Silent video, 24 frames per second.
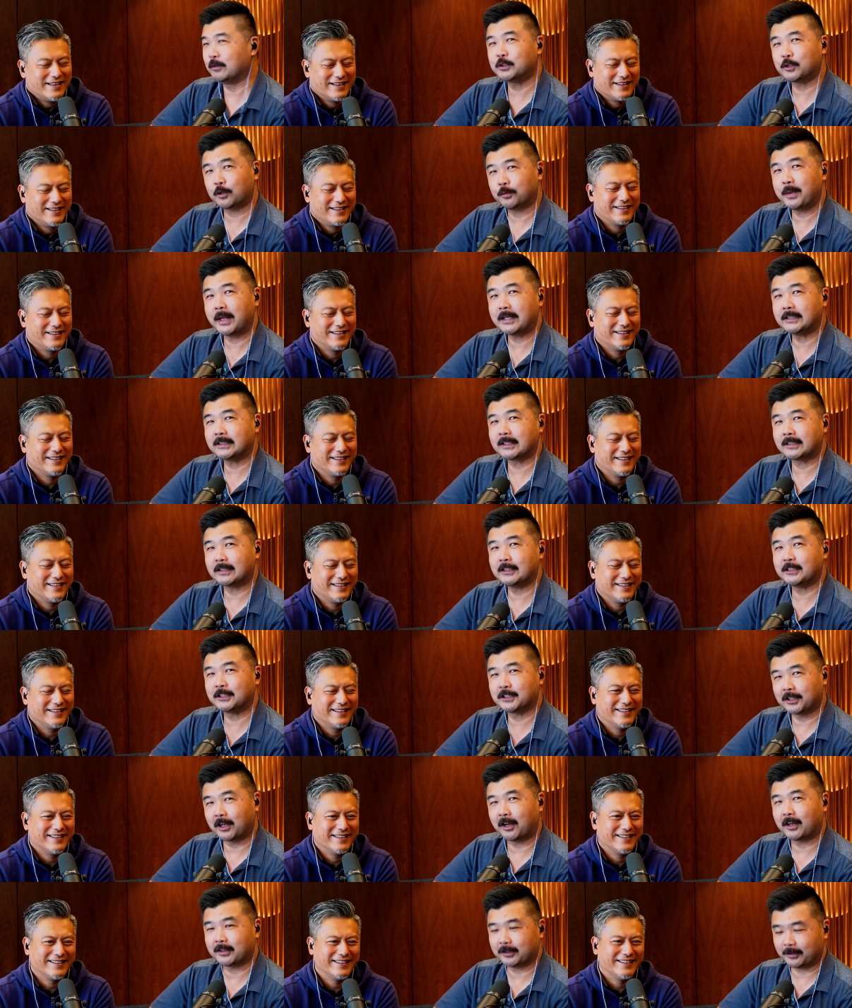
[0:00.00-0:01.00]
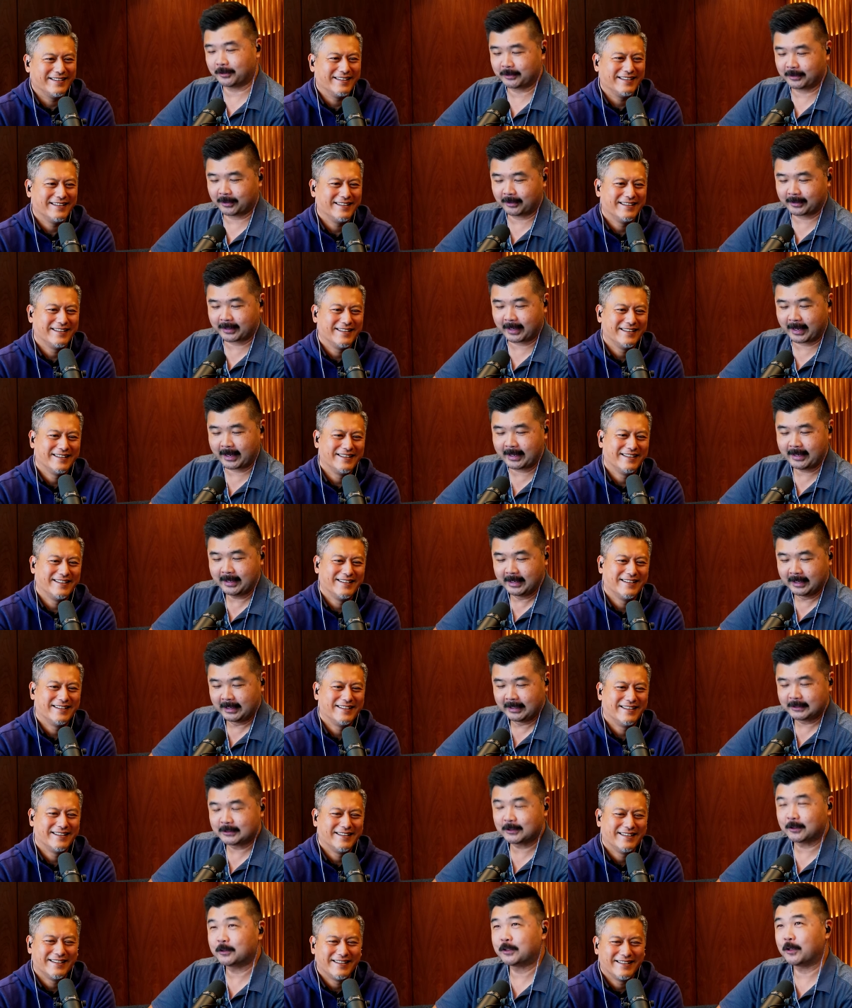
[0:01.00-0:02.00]
Speaker 1: Those are basically soldered. Okay,
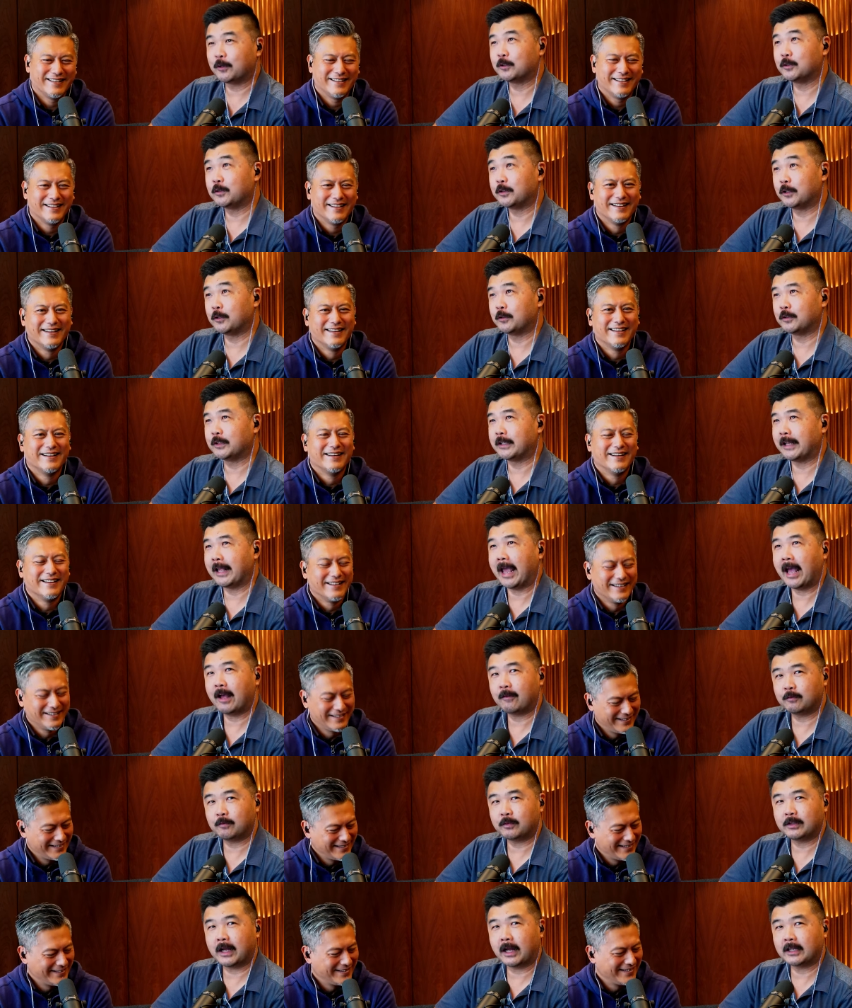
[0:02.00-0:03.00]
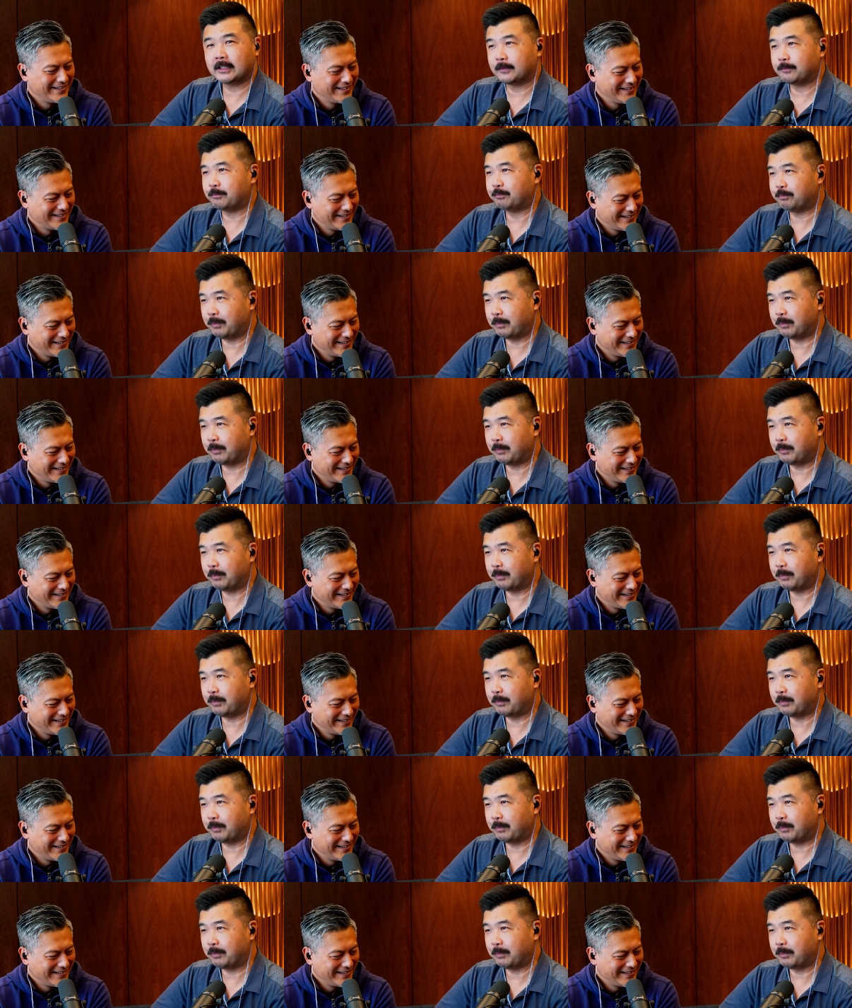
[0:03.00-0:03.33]
so they're, they have uh,